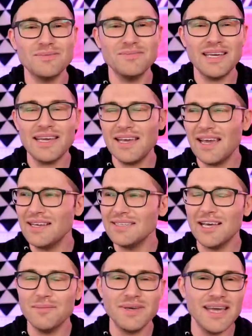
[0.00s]
to me and
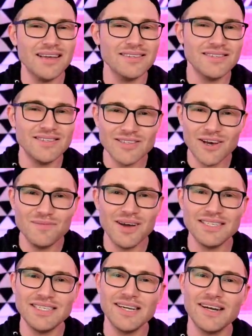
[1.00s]
help me out so
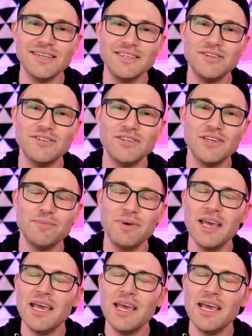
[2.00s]
much here on YouTube